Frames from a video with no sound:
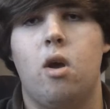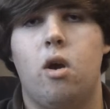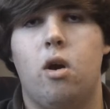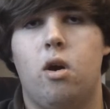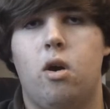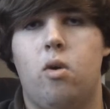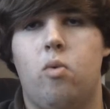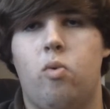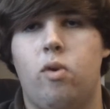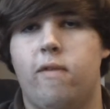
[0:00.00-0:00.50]

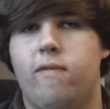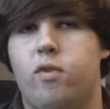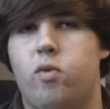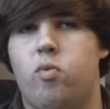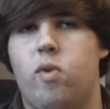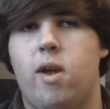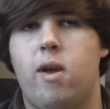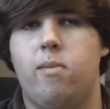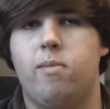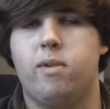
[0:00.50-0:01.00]
one of the
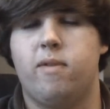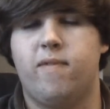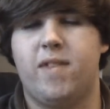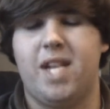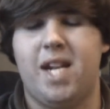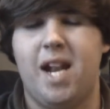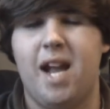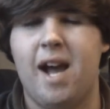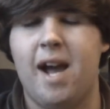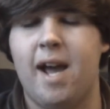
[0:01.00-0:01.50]
realms of
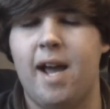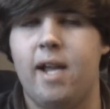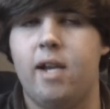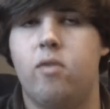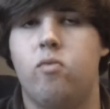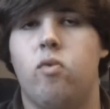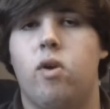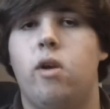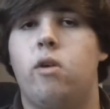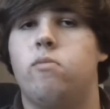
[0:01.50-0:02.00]
the
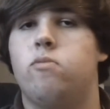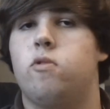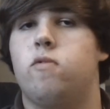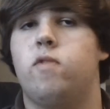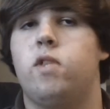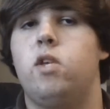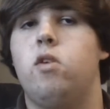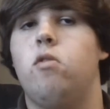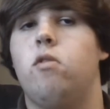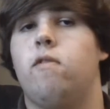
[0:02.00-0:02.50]
9 realms
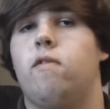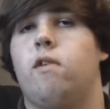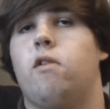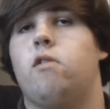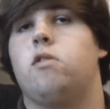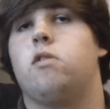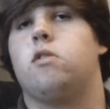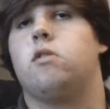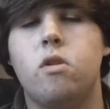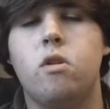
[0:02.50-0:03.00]
of the
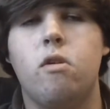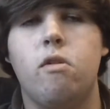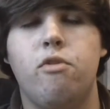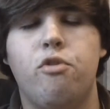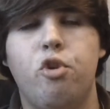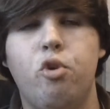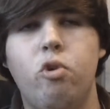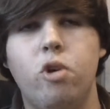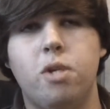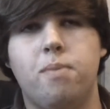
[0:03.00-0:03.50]
universe.
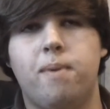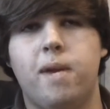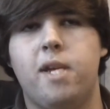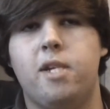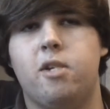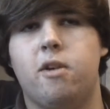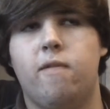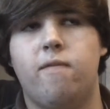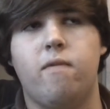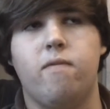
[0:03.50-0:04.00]
Thor is
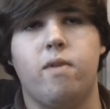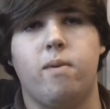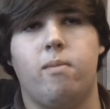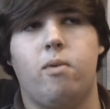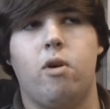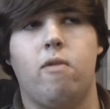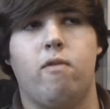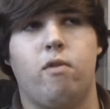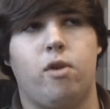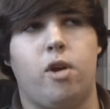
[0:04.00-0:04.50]
based off of the
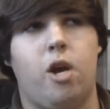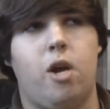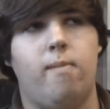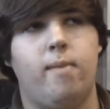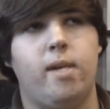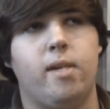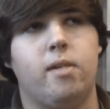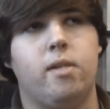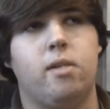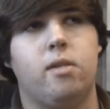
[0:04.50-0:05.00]
Marvel
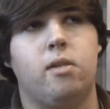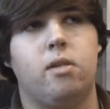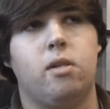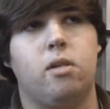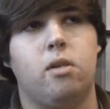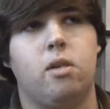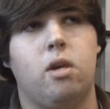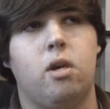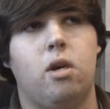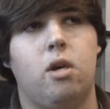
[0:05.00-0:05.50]
Comics
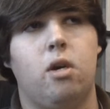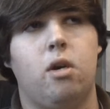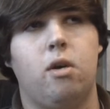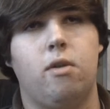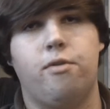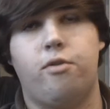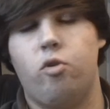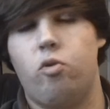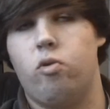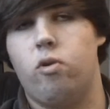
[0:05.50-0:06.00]

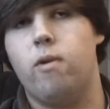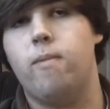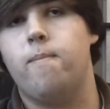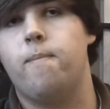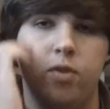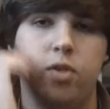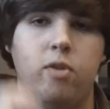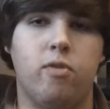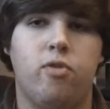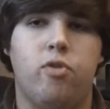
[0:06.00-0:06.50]
Thor.
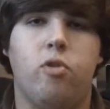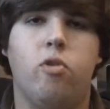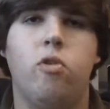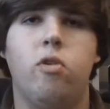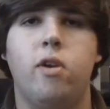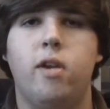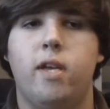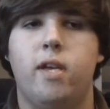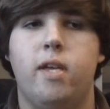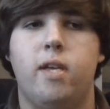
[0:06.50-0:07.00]
So
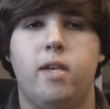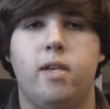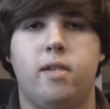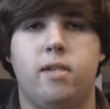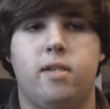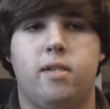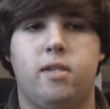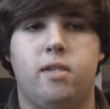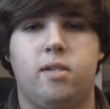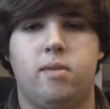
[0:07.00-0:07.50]
Thor
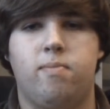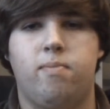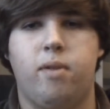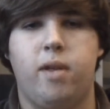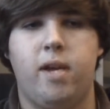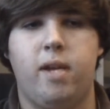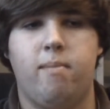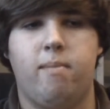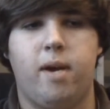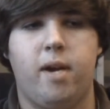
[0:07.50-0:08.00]
is
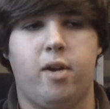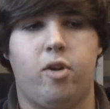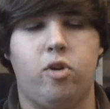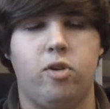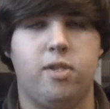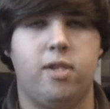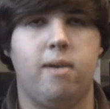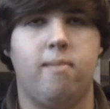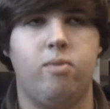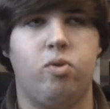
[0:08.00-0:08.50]
played by
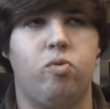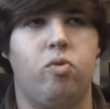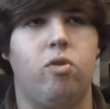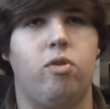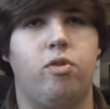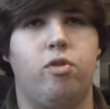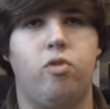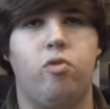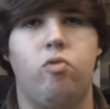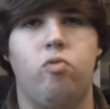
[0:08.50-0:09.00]
Chris
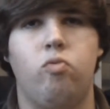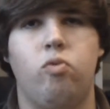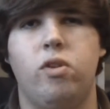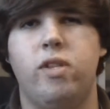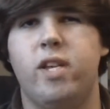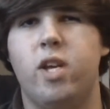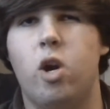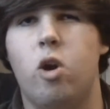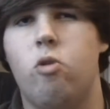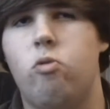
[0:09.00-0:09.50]
Hemsworth, who
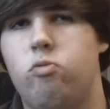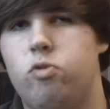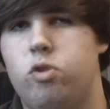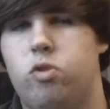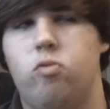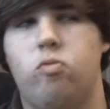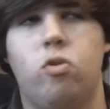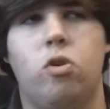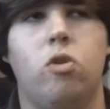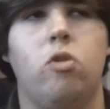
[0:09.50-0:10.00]
really owns
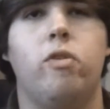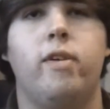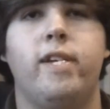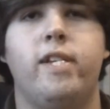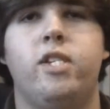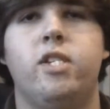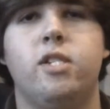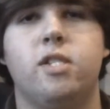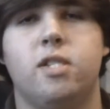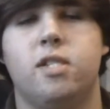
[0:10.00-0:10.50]
the role. He
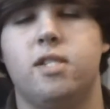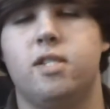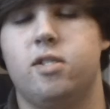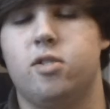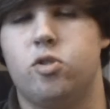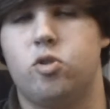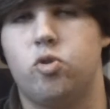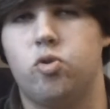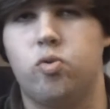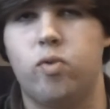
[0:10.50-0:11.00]
just
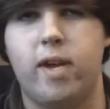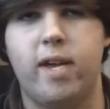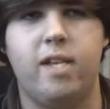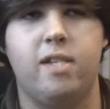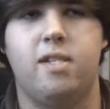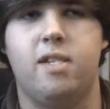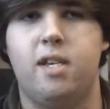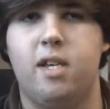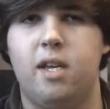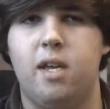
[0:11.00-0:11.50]
is
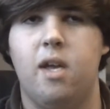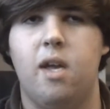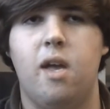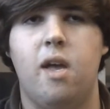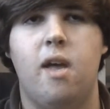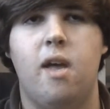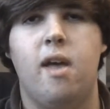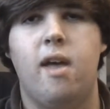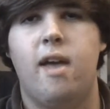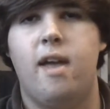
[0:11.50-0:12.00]
crazy
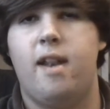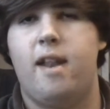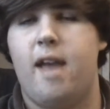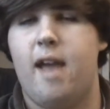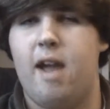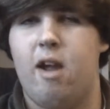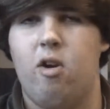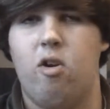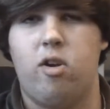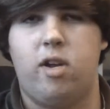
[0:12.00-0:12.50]
and
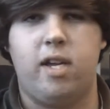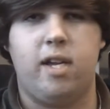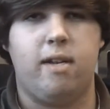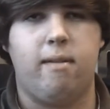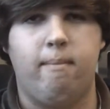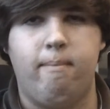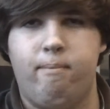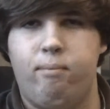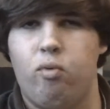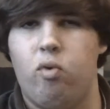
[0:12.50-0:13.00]
arrogant
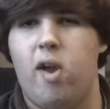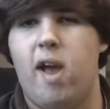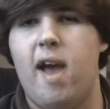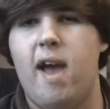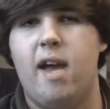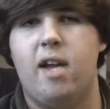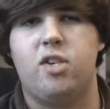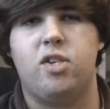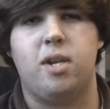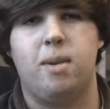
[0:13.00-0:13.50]
and
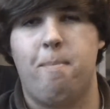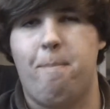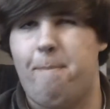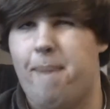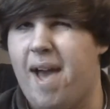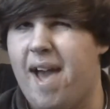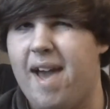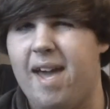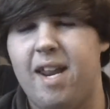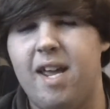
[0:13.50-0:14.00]
brash and
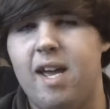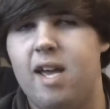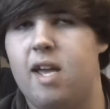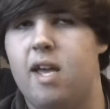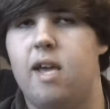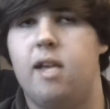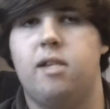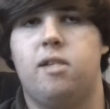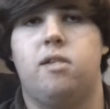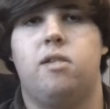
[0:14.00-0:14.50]
bad
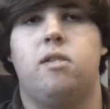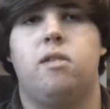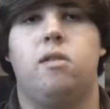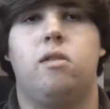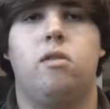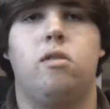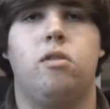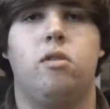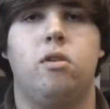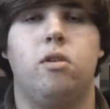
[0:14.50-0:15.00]
A as
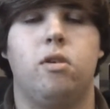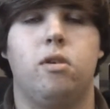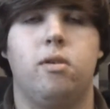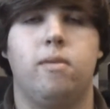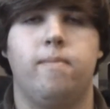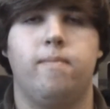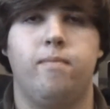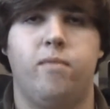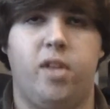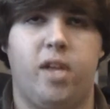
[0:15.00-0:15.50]

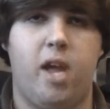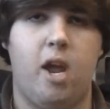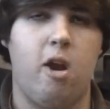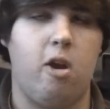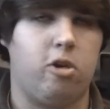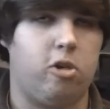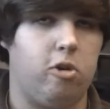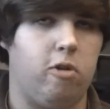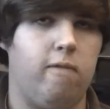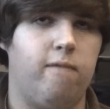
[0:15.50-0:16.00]
the
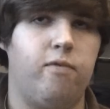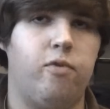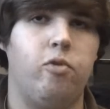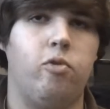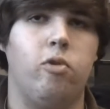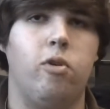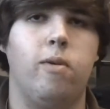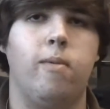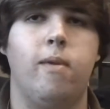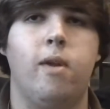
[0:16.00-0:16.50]
character of
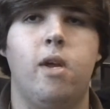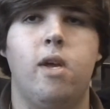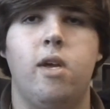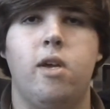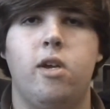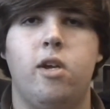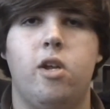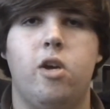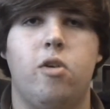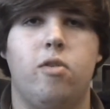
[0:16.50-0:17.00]
Thor.
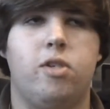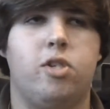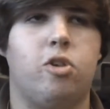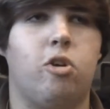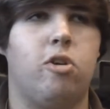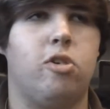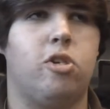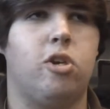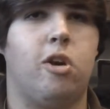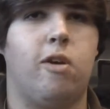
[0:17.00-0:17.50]
You know, it
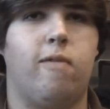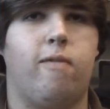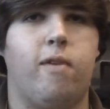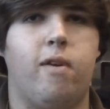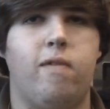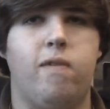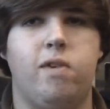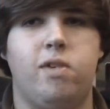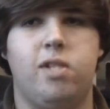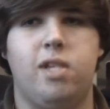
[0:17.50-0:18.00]
starts off
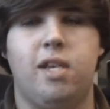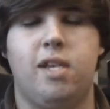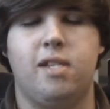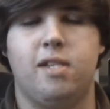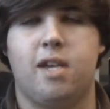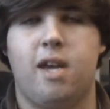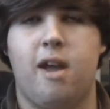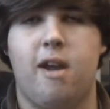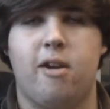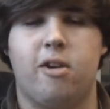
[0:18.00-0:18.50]
whenever you see
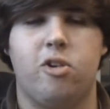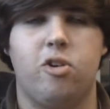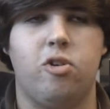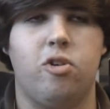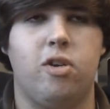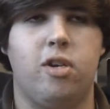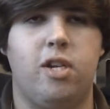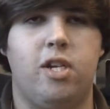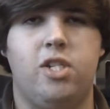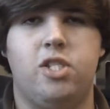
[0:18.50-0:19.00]
his
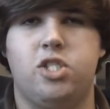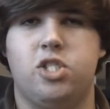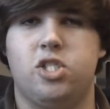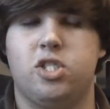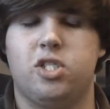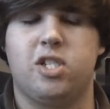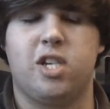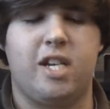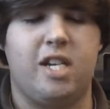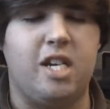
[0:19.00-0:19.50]
character and he's
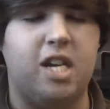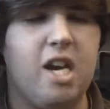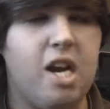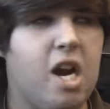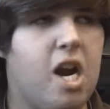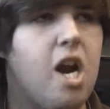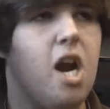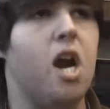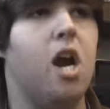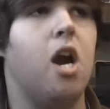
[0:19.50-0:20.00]
just like,
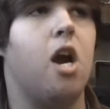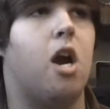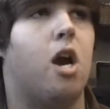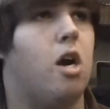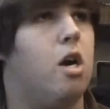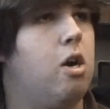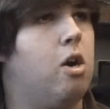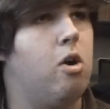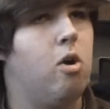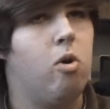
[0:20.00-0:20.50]

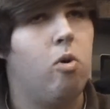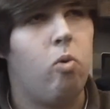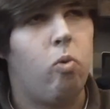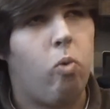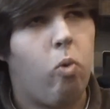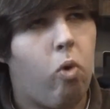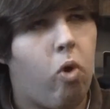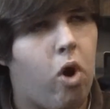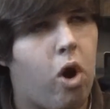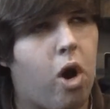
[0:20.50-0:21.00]
yeah,
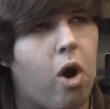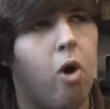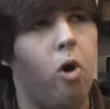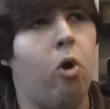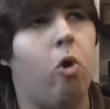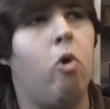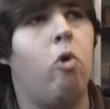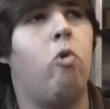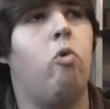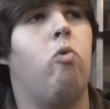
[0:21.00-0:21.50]

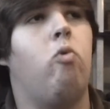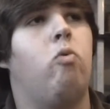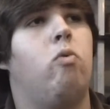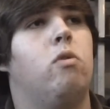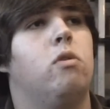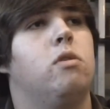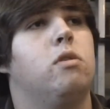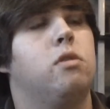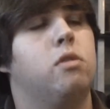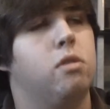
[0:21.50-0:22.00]
whoa,
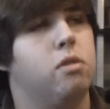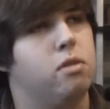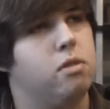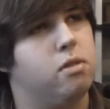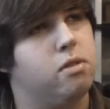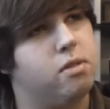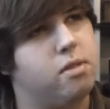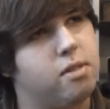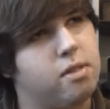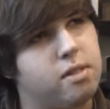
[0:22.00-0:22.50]

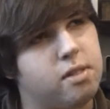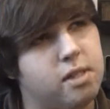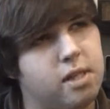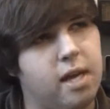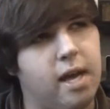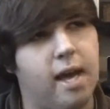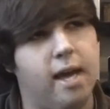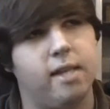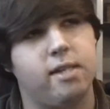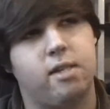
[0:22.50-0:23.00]

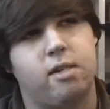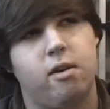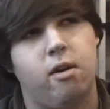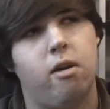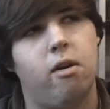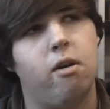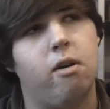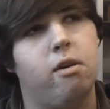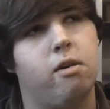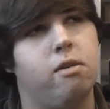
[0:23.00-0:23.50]

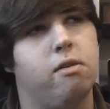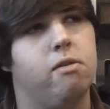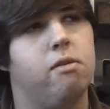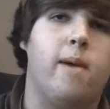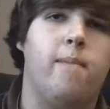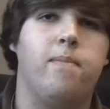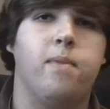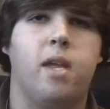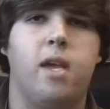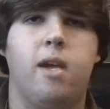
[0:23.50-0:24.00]
Asgard.
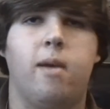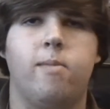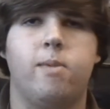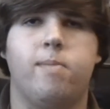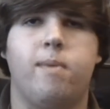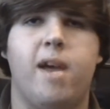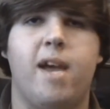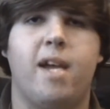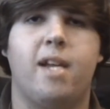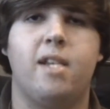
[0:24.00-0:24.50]
He comes
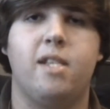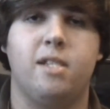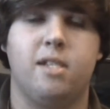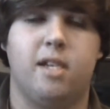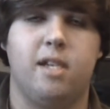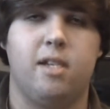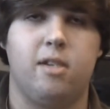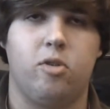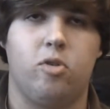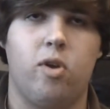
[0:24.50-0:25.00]
back and he's
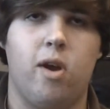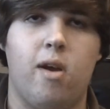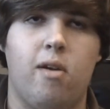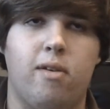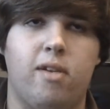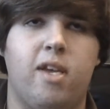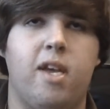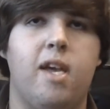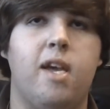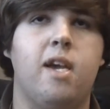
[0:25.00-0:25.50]
getting
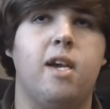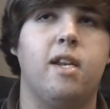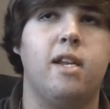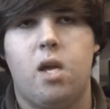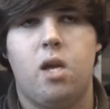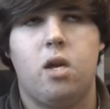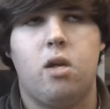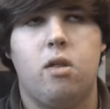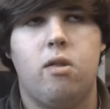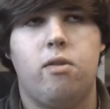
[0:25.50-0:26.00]
crowned king, and
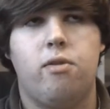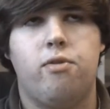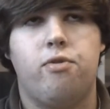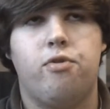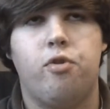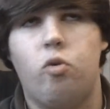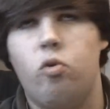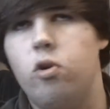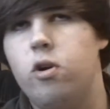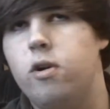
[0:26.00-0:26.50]

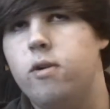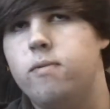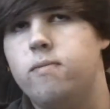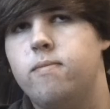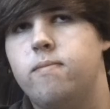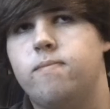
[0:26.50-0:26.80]
Thor